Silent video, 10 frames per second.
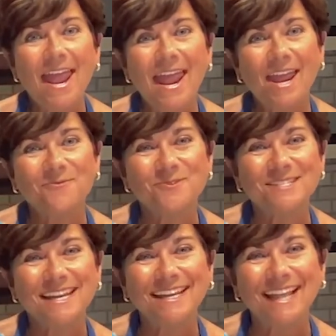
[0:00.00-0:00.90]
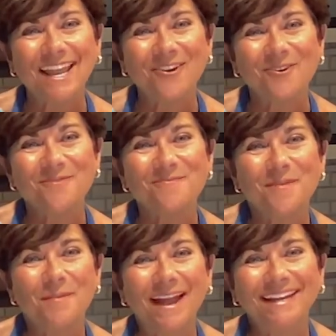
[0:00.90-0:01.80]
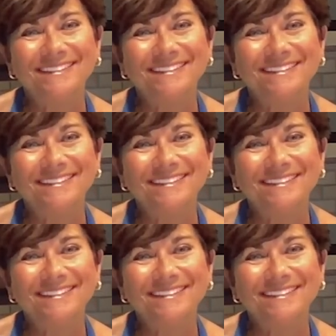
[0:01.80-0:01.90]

and we'll see you later. Bye-bye.